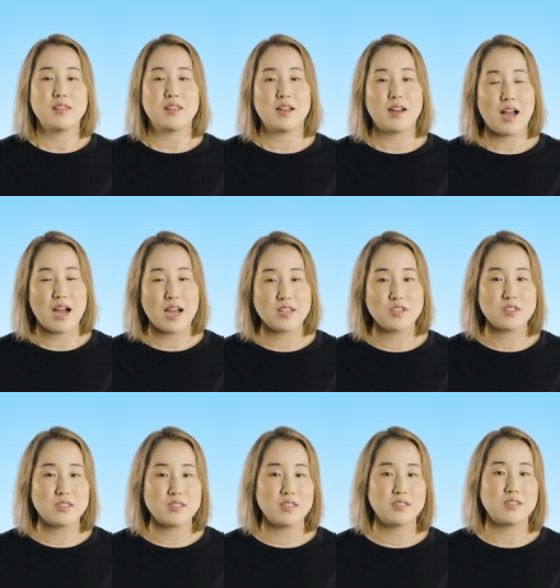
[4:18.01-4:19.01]
that I
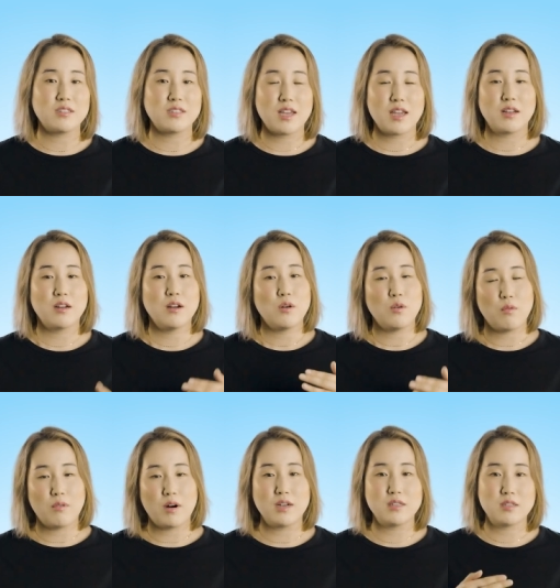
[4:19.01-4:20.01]
just need to take
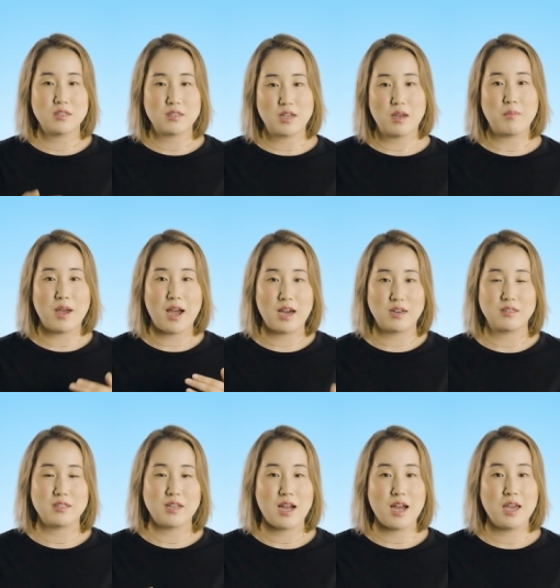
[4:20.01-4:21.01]
one step at a
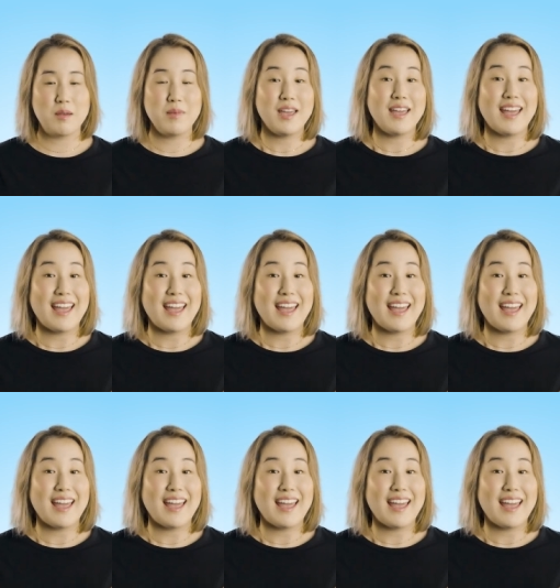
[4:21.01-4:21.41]
time.